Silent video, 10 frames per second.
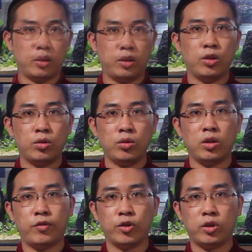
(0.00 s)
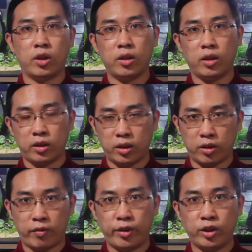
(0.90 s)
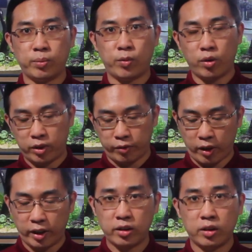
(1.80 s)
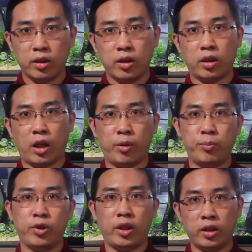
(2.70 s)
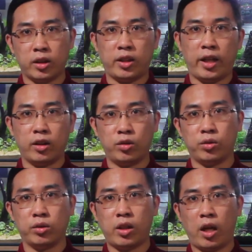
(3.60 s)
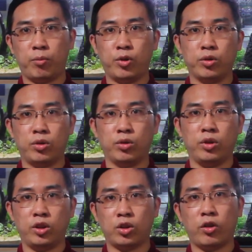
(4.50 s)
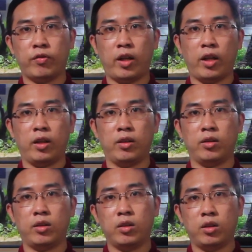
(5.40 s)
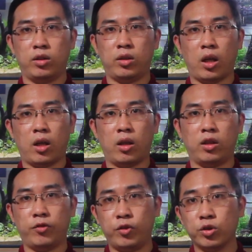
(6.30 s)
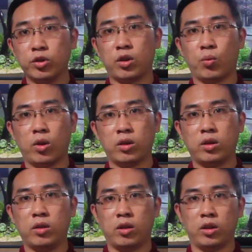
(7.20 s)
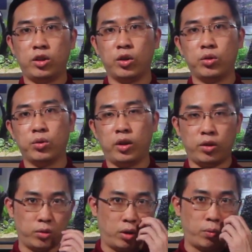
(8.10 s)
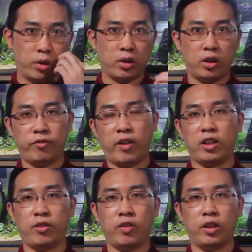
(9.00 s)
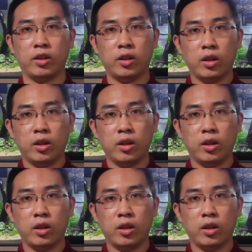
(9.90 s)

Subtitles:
CO2 diffuser is a very small device that we put in the tank to help you to dissolve and diffuse the CO2 into the water effectively.